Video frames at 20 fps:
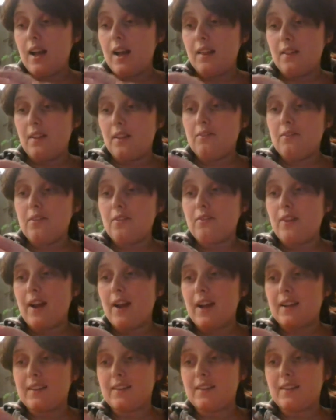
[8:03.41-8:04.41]
I love the
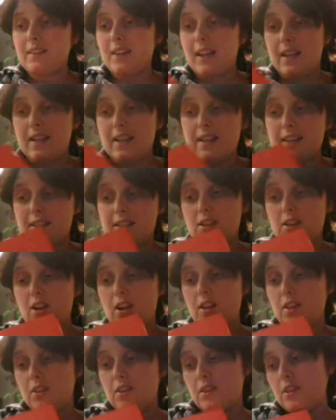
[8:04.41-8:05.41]
fact, like, it's
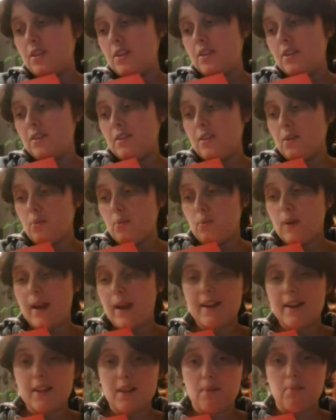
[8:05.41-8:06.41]
got the
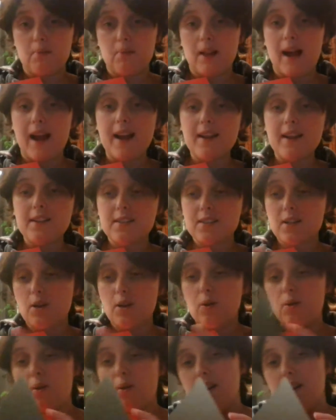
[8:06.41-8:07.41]
red and black,
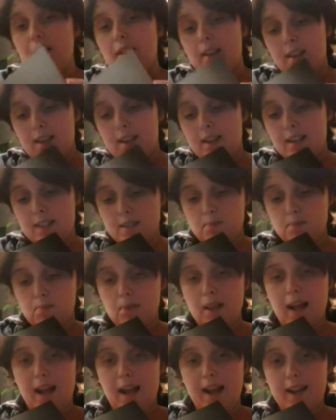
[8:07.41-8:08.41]
so it's
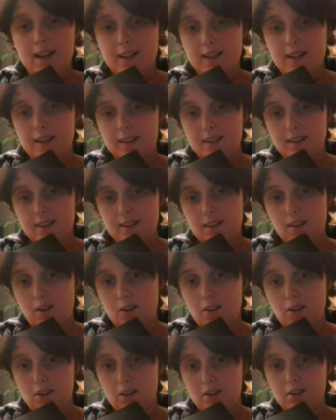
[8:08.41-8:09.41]
black
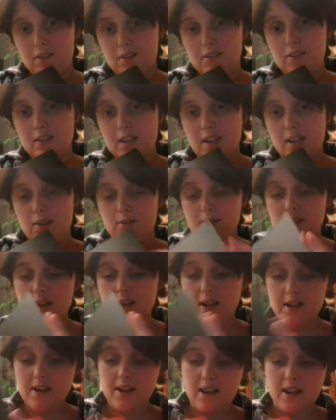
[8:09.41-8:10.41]
on the
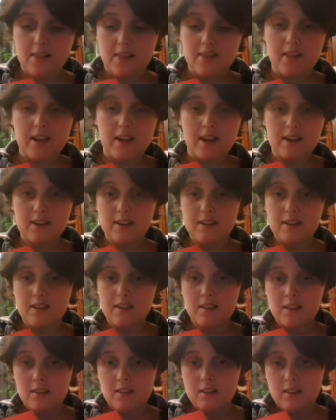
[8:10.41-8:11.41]
outside, and then
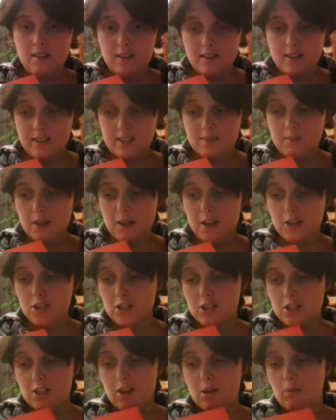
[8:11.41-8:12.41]

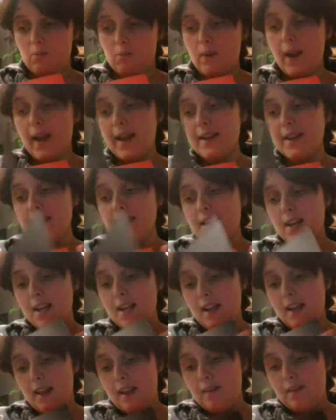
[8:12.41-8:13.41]
pages are red,
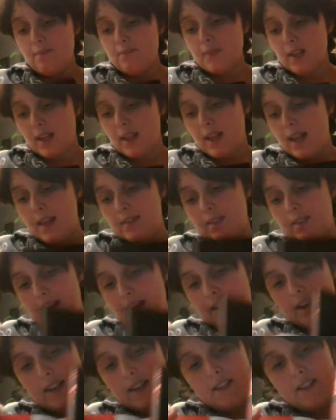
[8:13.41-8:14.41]

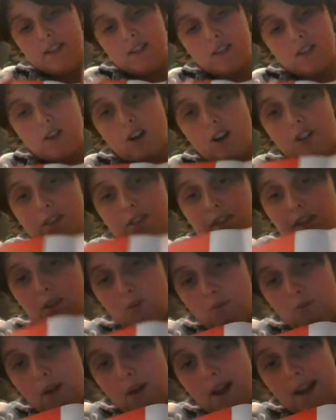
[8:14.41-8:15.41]
and then it's got
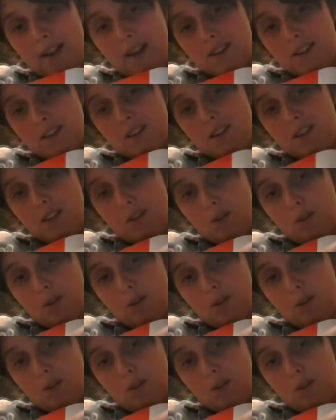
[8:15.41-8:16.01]
the red